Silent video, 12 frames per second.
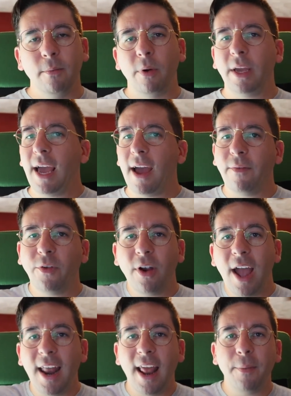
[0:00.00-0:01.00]
But yeah, if
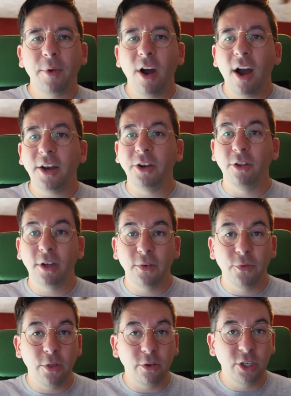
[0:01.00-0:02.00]
you're at Epcot and you're
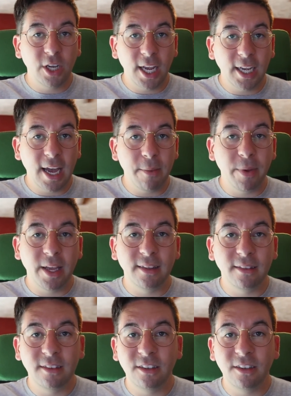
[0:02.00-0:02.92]
looking for those Shanghai pins,